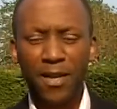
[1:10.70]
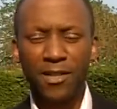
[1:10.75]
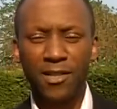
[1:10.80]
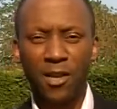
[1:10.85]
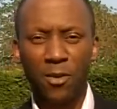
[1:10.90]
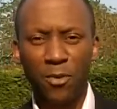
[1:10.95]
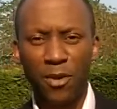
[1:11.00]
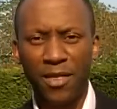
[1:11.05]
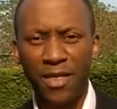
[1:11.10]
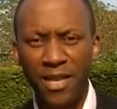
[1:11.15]

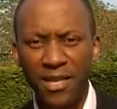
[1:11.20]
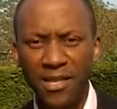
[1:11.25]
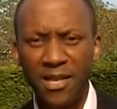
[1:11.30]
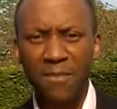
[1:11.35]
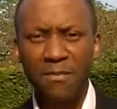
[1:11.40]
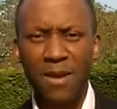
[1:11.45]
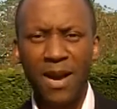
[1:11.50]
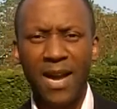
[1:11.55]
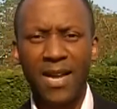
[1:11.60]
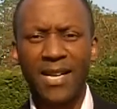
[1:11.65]
So with this
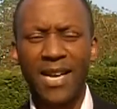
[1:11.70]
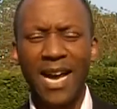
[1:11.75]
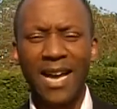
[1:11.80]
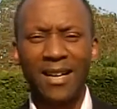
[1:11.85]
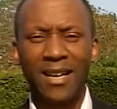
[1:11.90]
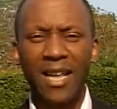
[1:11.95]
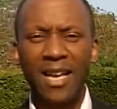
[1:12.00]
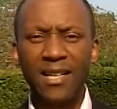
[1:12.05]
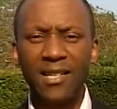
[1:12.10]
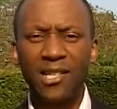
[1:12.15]
in mind,
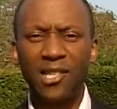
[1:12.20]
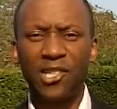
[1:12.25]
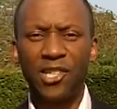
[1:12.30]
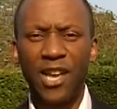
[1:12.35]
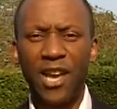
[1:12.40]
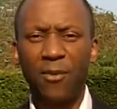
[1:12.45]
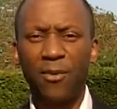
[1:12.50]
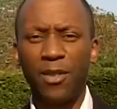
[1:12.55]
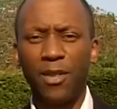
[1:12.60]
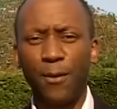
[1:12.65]
I'd like to
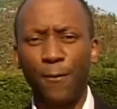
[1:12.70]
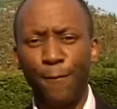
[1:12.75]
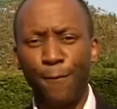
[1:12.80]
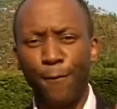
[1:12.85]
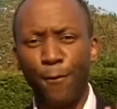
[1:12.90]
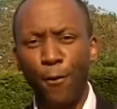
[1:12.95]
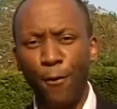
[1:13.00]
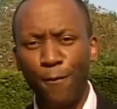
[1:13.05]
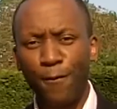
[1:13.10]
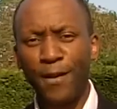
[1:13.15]
share with you
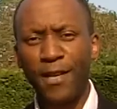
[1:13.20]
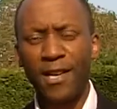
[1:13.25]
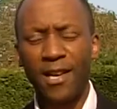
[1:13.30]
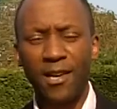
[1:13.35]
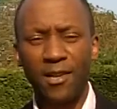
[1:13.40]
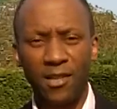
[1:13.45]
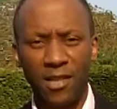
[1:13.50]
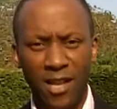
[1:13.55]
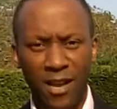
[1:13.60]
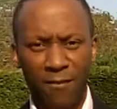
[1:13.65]
4
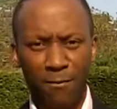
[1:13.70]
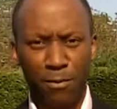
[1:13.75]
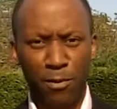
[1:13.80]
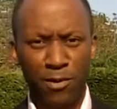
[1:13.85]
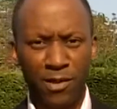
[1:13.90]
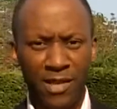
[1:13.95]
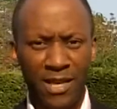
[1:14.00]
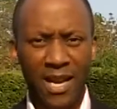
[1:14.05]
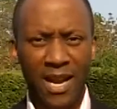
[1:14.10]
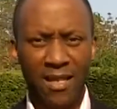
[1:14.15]
videos that I've
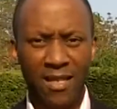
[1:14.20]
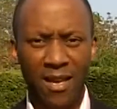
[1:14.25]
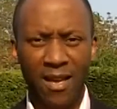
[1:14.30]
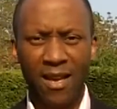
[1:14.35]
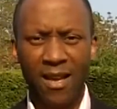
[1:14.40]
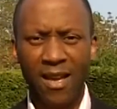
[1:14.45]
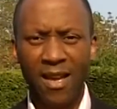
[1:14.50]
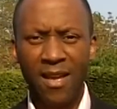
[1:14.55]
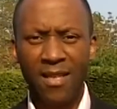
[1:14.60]
put together